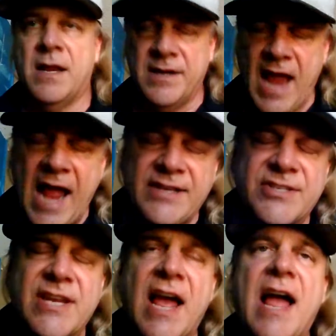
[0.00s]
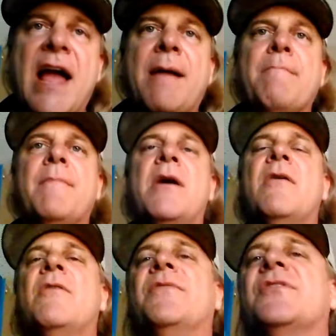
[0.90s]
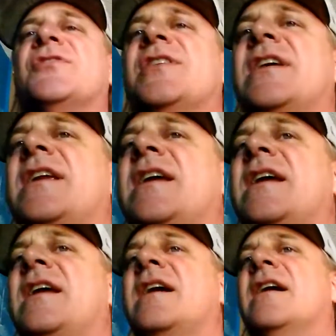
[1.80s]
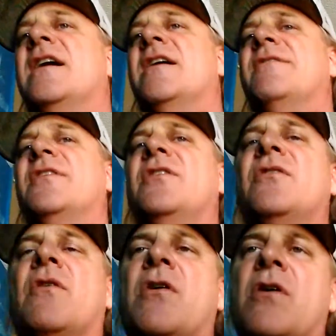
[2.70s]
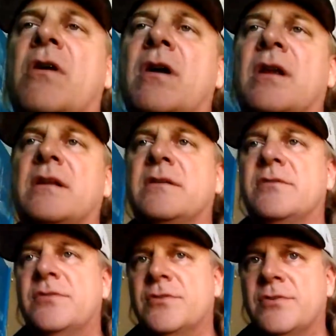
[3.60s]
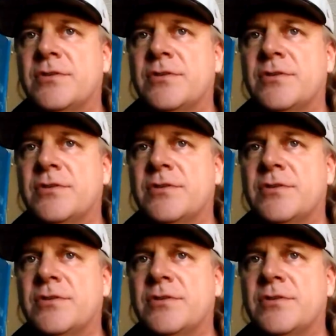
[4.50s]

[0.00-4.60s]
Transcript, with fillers: nighttime on the city of New Orleans.